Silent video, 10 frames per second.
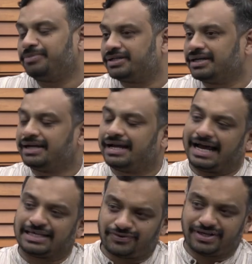But
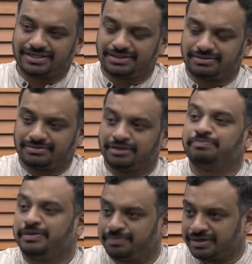as far as the
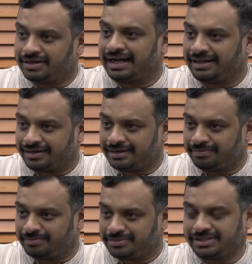people and
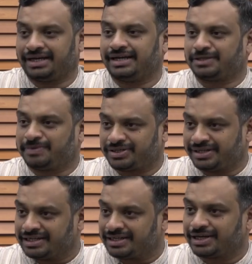the, say, especially
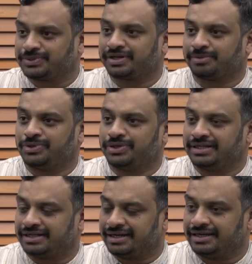the intellectual
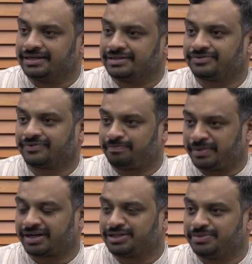community, the leaders of
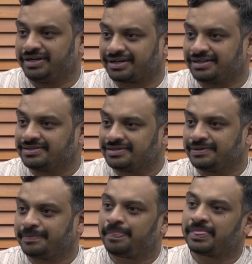Kashmir are concerned,